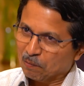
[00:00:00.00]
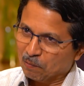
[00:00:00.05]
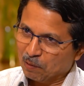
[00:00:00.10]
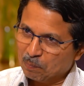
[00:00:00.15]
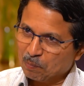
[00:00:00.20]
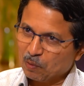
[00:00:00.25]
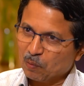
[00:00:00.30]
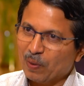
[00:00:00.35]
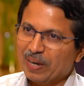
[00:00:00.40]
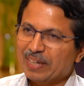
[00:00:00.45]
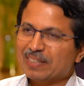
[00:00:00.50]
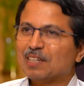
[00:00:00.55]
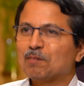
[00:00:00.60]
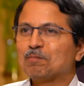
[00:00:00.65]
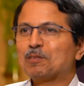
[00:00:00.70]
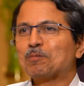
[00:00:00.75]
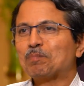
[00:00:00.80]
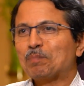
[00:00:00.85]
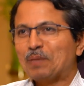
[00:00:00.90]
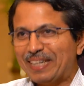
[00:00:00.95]
We provide them
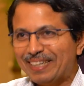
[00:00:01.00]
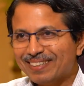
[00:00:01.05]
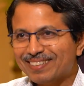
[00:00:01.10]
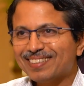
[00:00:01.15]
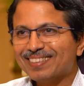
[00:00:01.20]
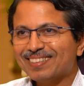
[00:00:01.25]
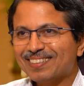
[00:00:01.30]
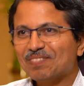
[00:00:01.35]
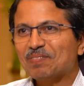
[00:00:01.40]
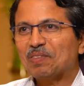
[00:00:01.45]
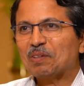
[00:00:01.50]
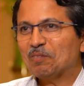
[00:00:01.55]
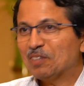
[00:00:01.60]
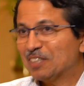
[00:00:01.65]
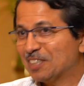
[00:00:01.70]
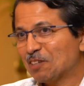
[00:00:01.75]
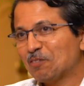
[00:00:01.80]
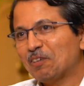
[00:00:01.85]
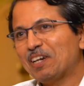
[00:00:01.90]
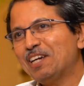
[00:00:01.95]
space, mm-hmm.
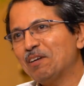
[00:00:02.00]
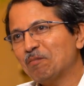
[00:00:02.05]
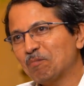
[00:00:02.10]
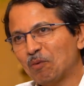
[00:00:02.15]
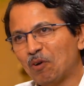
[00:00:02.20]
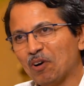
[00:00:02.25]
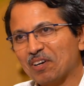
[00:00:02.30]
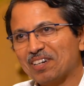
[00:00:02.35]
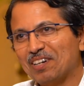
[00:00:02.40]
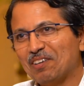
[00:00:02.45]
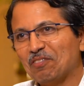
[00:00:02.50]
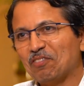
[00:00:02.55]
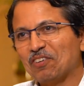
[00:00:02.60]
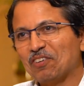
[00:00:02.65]
which is very important